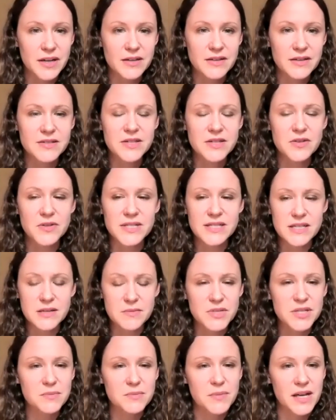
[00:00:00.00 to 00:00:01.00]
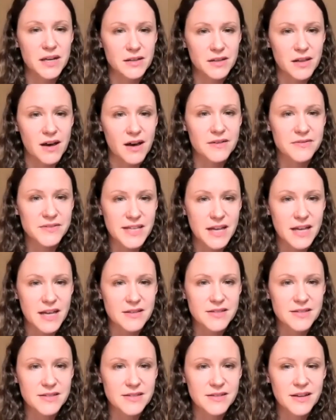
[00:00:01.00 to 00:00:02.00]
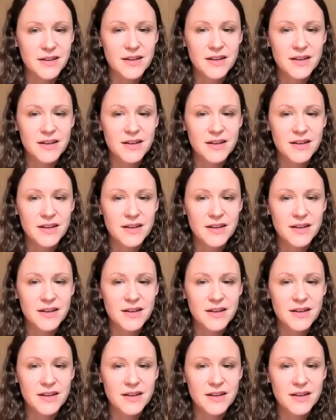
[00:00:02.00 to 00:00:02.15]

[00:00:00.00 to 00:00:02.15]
And so it seemed to make a lot of sense